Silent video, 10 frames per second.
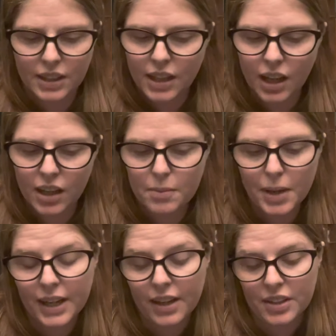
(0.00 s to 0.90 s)

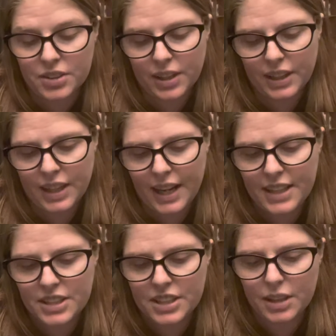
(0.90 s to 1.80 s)
I also had an
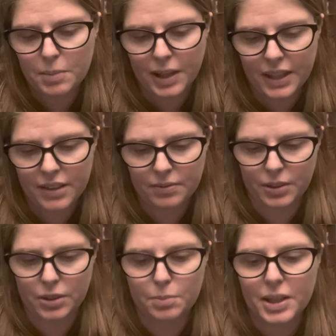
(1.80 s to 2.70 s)
HDMI
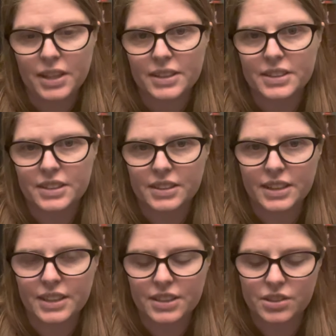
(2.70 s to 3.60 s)
converter box
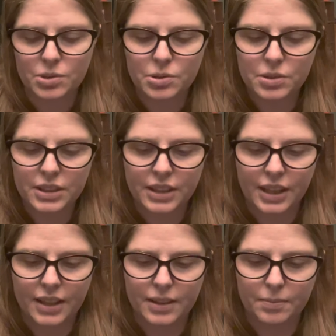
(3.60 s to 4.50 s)
that I sold,
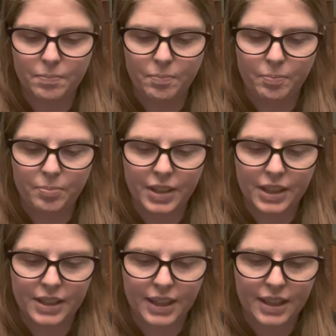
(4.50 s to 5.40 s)

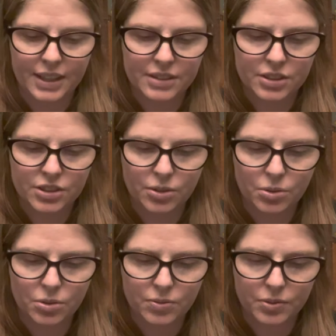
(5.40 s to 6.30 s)
and that
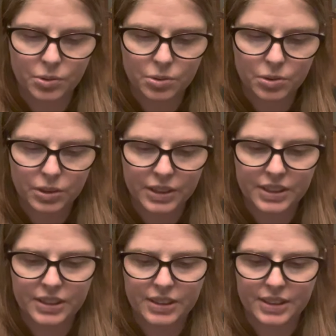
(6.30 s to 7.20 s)
sold for
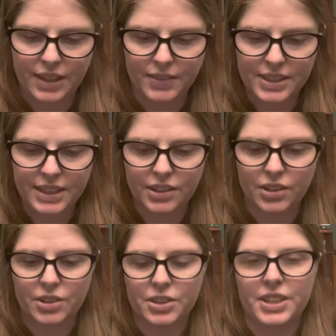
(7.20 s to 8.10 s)

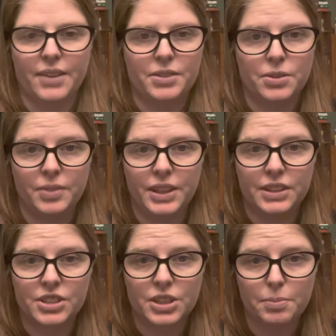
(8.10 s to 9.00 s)
$17 after fees
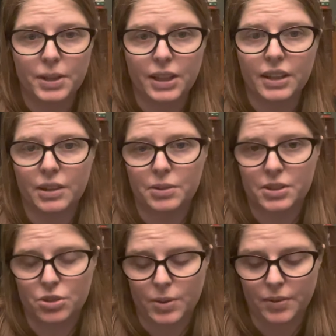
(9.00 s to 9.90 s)
and shipping. It was
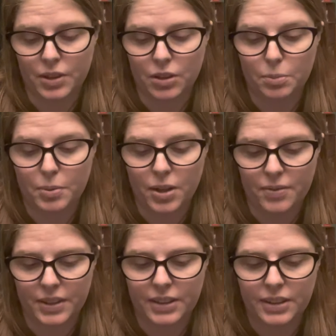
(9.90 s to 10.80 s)
a $12
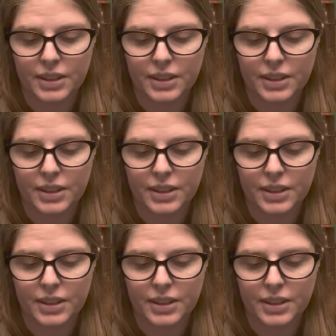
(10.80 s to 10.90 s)
profit.